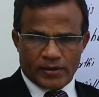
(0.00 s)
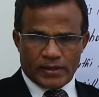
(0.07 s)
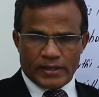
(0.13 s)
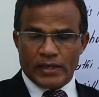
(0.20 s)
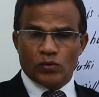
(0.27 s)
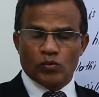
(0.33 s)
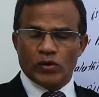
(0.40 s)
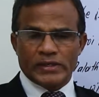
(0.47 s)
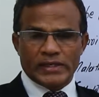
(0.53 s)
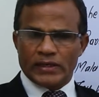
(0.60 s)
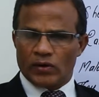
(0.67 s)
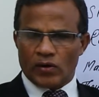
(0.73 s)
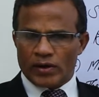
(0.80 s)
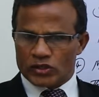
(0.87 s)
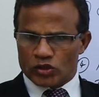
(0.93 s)
Not
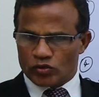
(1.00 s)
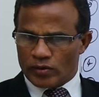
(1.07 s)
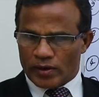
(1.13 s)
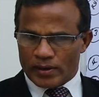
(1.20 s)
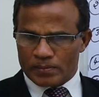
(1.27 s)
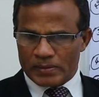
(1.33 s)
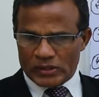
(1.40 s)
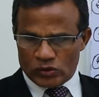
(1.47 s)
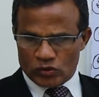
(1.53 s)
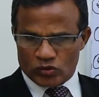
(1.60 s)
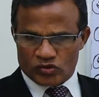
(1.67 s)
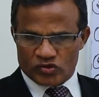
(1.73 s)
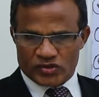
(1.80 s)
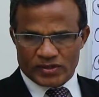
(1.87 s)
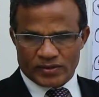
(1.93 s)
not should not be
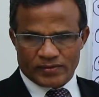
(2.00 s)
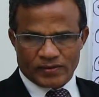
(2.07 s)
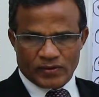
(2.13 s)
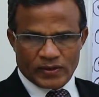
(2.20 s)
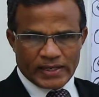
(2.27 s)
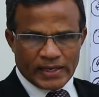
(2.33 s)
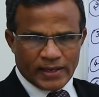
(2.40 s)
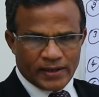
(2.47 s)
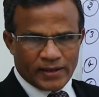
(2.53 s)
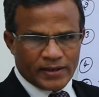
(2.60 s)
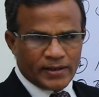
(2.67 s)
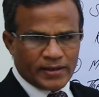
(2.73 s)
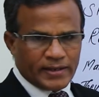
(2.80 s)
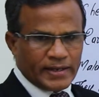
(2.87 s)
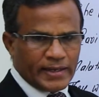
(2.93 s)
used. Okay,
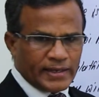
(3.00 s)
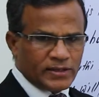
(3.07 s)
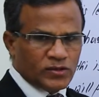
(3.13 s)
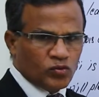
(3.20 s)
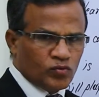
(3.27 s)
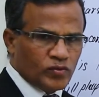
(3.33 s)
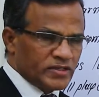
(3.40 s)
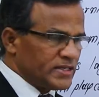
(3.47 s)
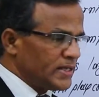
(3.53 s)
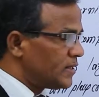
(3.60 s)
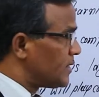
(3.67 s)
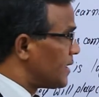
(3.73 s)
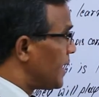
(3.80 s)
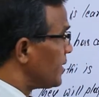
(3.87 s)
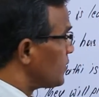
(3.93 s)
negative
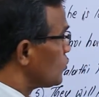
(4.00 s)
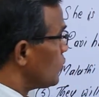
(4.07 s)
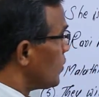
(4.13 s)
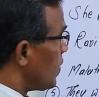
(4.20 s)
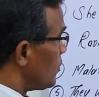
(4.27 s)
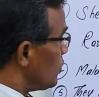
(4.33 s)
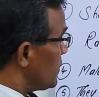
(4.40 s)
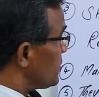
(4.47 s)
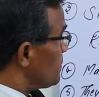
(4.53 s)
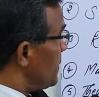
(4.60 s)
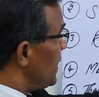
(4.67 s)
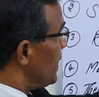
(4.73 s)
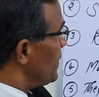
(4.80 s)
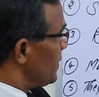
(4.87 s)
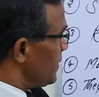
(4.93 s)
question tag
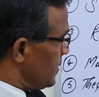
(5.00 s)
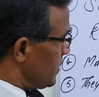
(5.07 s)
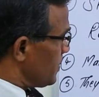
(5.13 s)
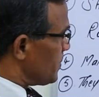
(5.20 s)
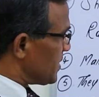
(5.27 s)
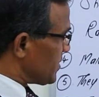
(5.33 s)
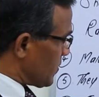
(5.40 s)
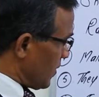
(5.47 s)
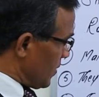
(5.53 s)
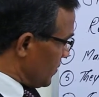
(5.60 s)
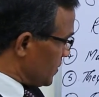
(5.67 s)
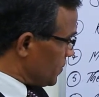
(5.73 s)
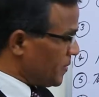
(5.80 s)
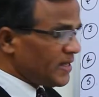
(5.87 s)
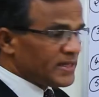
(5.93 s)
must
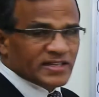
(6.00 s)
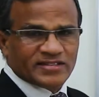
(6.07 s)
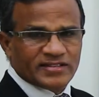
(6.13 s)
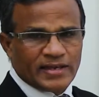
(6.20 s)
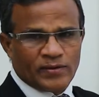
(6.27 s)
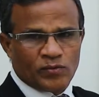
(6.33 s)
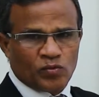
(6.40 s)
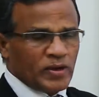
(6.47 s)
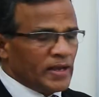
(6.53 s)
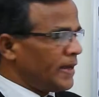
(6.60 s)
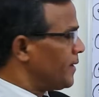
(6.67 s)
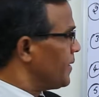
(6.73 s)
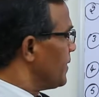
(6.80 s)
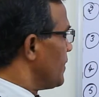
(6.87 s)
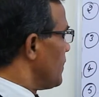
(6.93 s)
always be the same
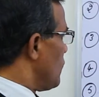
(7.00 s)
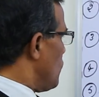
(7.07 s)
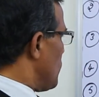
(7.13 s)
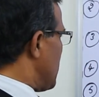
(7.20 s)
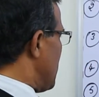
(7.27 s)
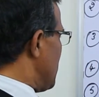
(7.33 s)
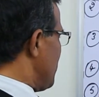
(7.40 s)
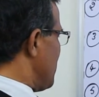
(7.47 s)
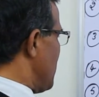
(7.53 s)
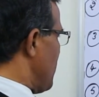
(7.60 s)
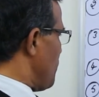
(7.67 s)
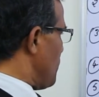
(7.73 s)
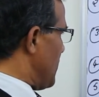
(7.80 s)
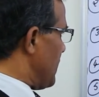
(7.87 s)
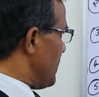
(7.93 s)
way. Okay, in the
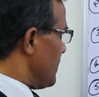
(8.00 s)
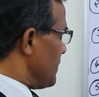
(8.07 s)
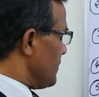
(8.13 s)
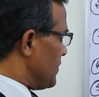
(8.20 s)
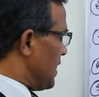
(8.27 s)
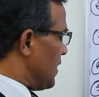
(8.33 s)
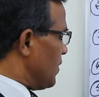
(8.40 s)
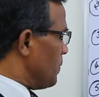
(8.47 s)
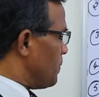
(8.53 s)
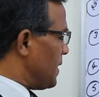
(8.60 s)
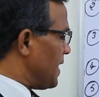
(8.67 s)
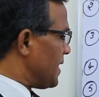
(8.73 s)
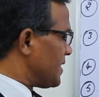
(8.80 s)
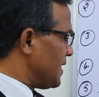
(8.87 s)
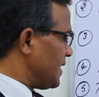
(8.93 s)
same way they will
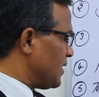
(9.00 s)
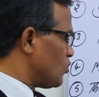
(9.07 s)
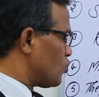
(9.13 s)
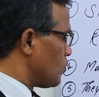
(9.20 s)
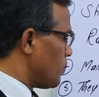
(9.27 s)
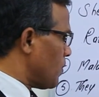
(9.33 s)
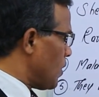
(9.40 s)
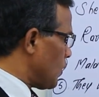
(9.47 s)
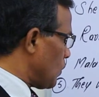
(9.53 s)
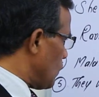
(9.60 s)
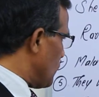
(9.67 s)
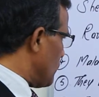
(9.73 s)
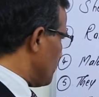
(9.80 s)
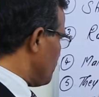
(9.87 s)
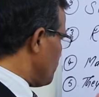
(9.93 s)
play cricket
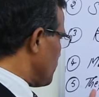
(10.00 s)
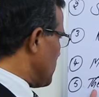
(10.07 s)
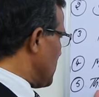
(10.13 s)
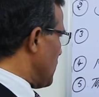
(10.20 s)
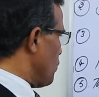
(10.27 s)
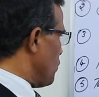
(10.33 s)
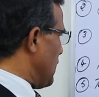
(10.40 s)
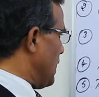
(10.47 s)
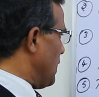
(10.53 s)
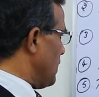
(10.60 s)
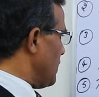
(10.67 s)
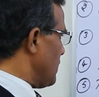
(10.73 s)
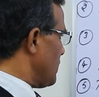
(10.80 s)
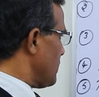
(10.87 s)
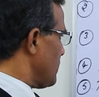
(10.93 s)
tomorrow. They will.